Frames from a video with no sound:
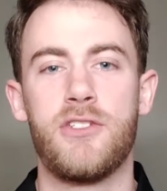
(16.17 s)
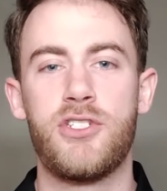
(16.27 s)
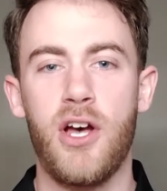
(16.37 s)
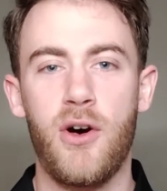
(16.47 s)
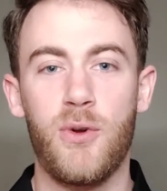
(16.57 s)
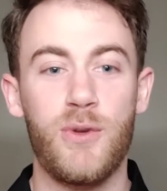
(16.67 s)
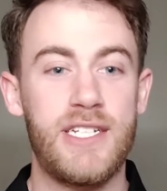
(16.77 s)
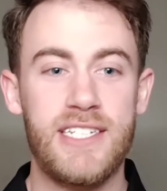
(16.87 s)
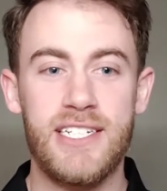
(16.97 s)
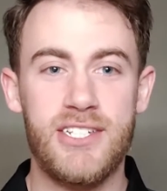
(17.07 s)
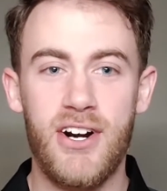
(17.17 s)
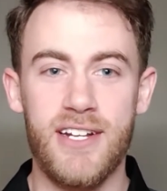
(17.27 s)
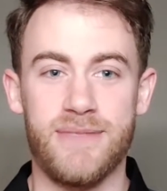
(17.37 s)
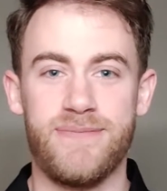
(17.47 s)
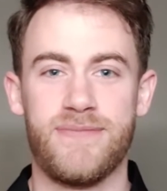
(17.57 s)
So let's get
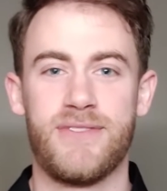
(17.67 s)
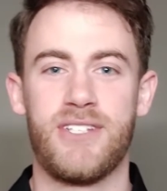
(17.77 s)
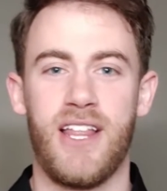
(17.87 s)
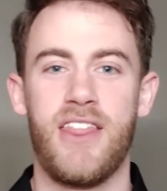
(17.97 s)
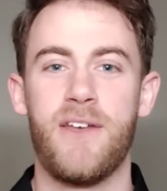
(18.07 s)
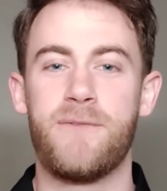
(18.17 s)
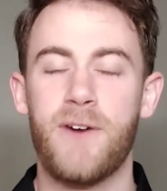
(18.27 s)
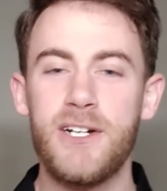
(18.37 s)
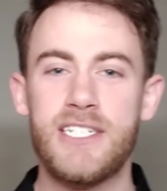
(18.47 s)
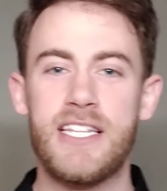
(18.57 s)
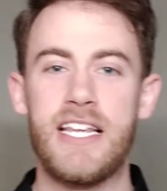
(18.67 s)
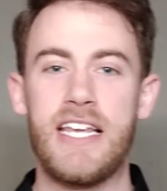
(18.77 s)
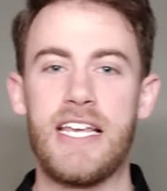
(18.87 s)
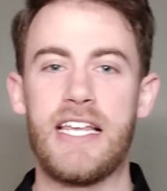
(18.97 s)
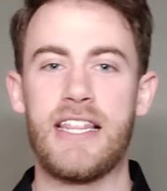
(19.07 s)
started. The first
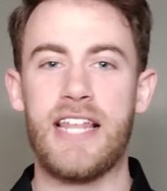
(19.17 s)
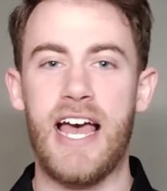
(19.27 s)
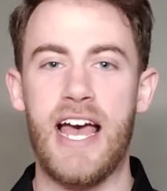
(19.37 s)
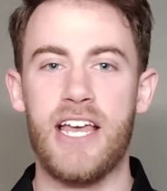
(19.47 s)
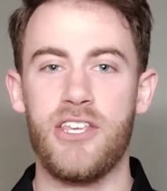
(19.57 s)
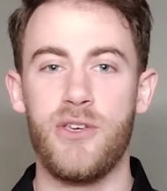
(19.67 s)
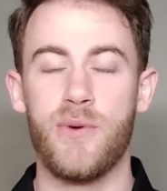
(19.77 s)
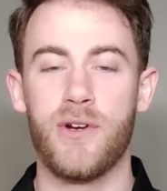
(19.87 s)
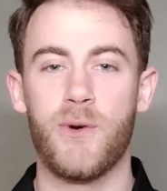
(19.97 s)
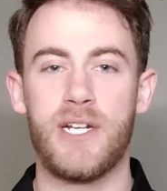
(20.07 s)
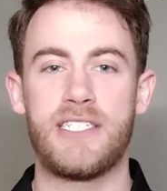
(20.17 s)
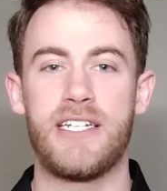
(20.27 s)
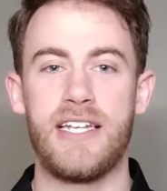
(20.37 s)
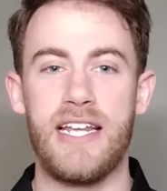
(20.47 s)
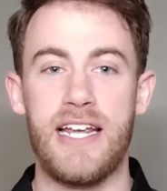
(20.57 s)
thing that you are going to
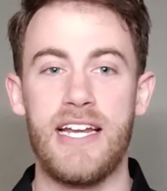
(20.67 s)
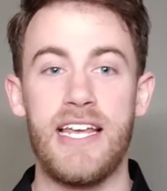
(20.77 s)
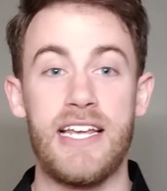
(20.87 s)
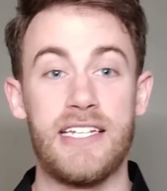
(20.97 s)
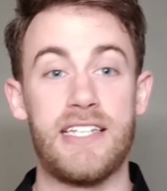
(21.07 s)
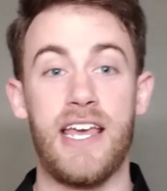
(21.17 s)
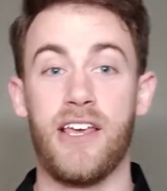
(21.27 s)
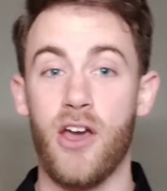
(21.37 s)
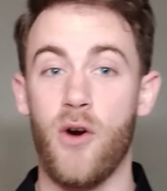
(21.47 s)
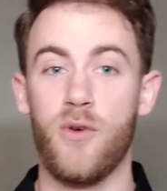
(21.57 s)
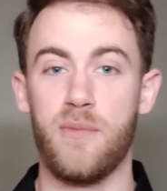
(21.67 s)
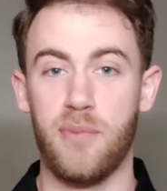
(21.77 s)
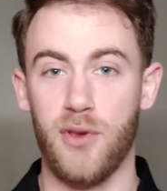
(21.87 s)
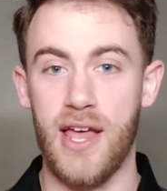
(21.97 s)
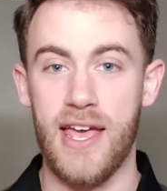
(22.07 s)
need is a cone
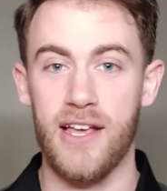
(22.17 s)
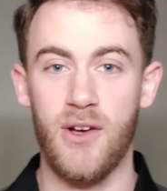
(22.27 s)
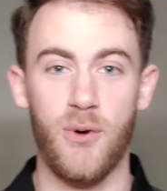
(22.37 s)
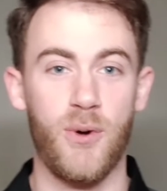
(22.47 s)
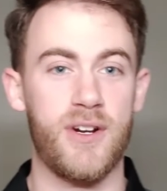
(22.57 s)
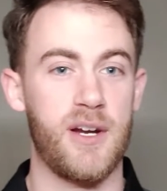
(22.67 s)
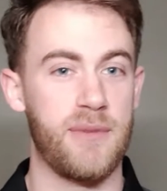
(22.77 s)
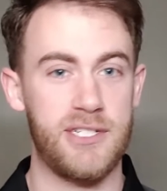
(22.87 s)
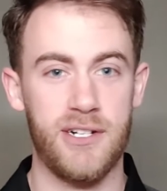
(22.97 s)
blank, or your